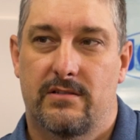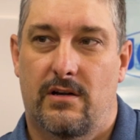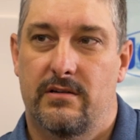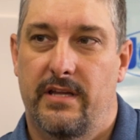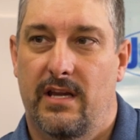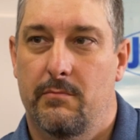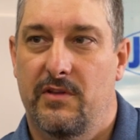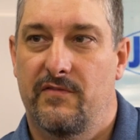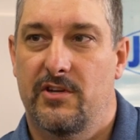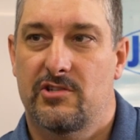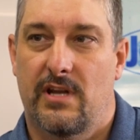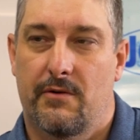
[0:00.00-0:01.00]
started taking me
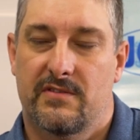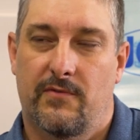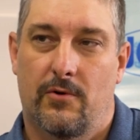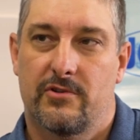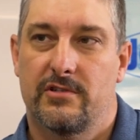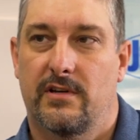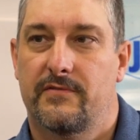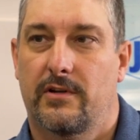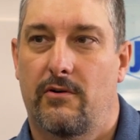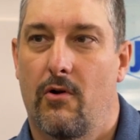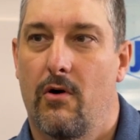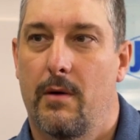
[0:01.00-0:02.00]
fishing. I was fortunate enough to
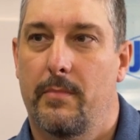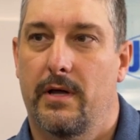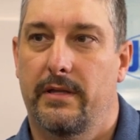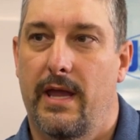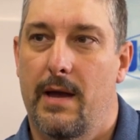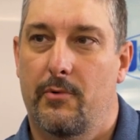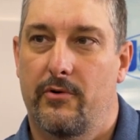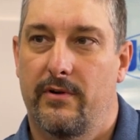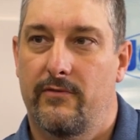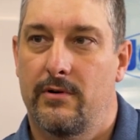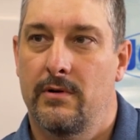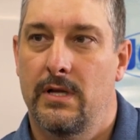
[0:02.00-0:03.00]
grow up on the Apple
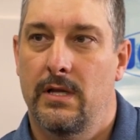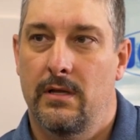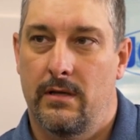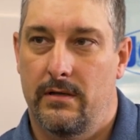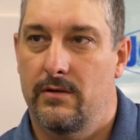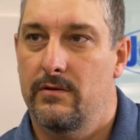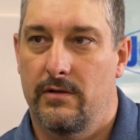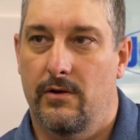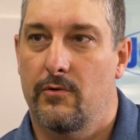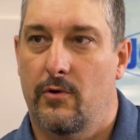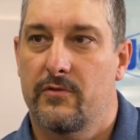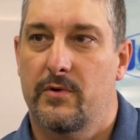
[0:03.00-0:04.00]
River. In, you
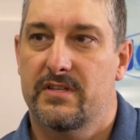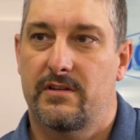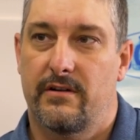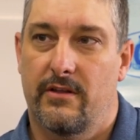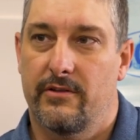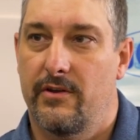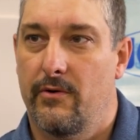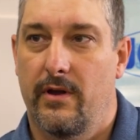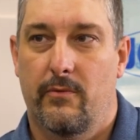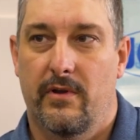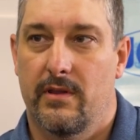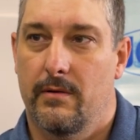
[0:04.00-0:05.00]
know, northwestern
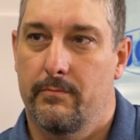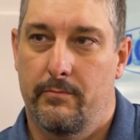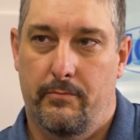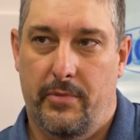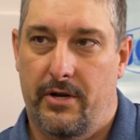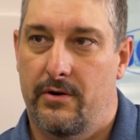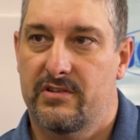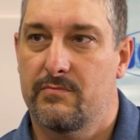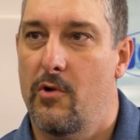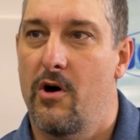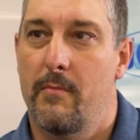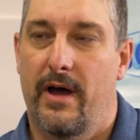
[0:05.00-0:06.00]
Illinois, one of the better
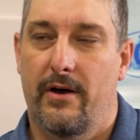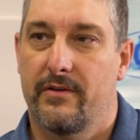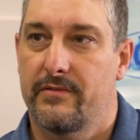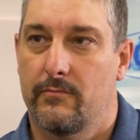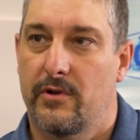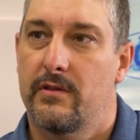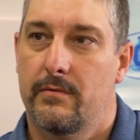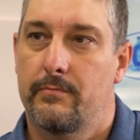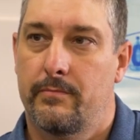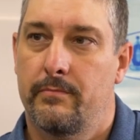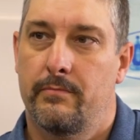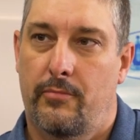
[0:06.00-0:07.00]
smallmouth and one of the
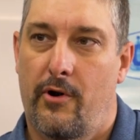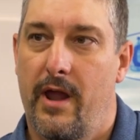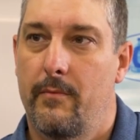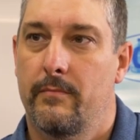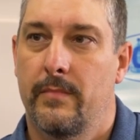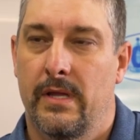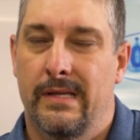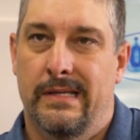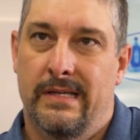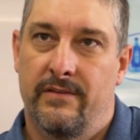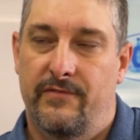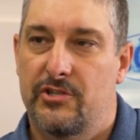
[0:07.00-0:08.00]
prime
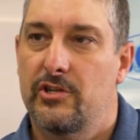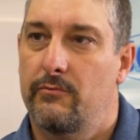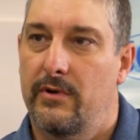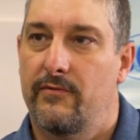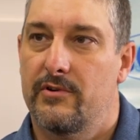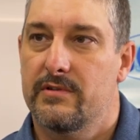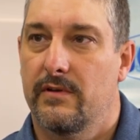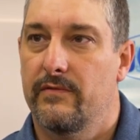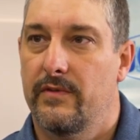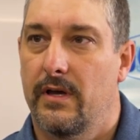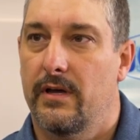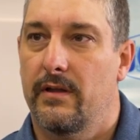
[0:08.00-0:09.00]
fishing rivers
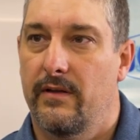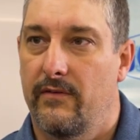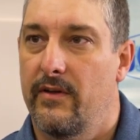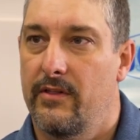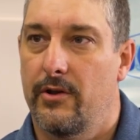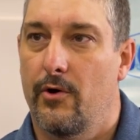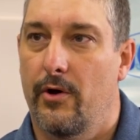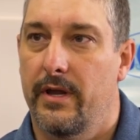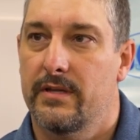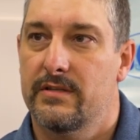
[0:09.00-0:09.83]
of, the, of Illinois.